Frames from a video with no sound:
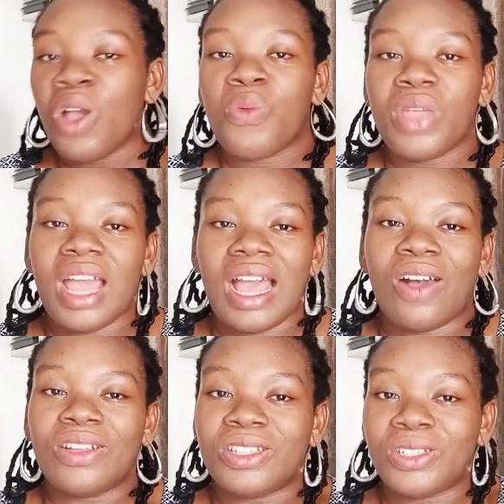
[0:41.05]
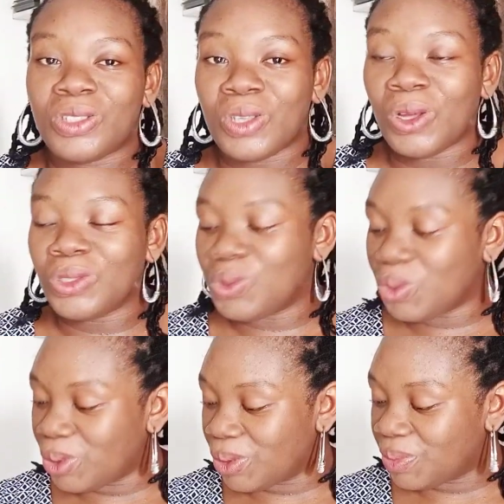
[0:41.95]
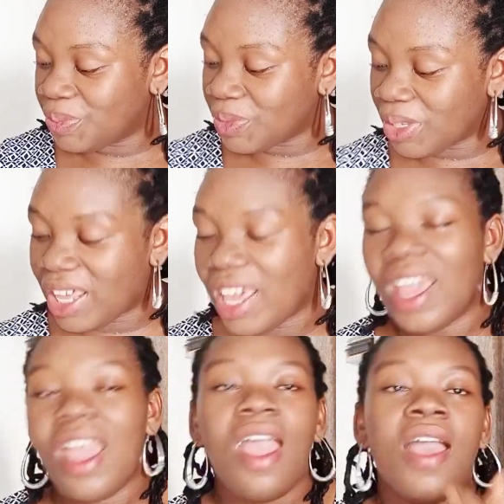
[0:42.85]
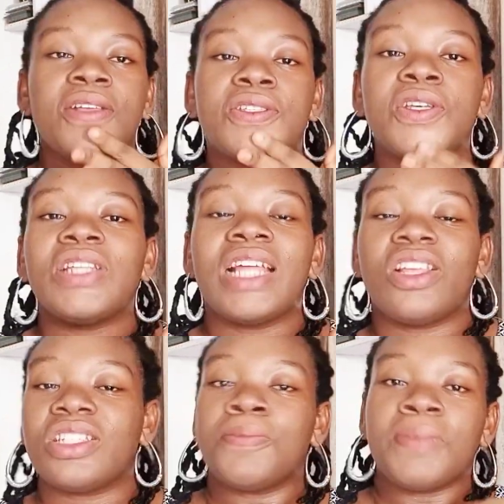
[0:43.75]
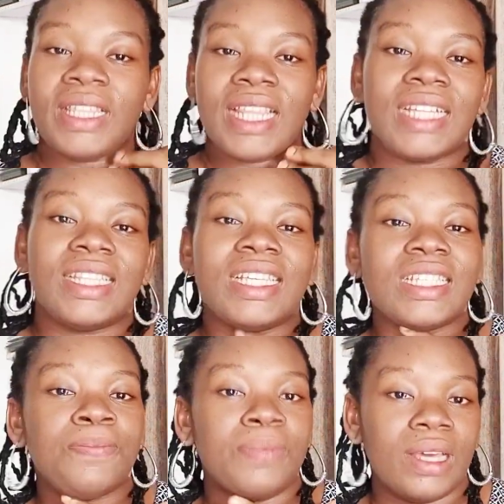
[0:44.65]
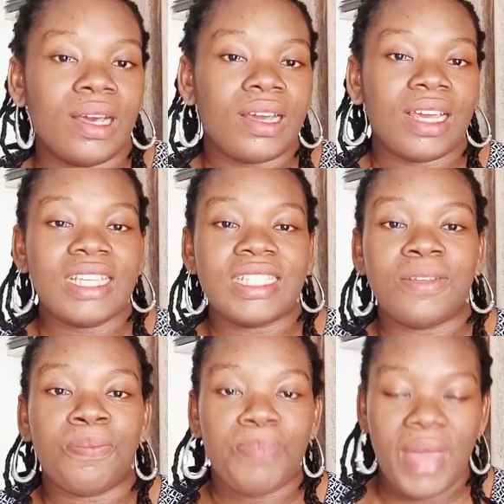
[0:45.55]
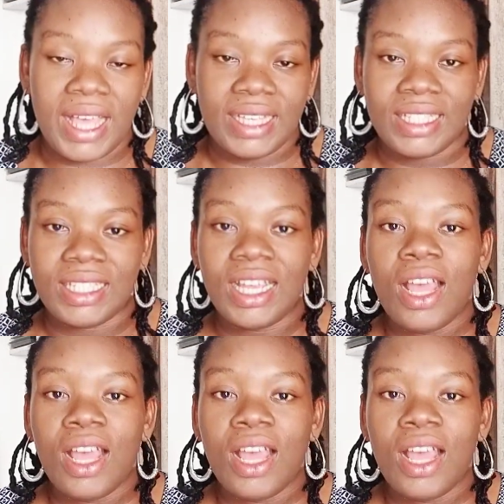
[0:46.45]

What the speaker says: We are on the third one. Okay, so that doesn't mean that this milk is the best.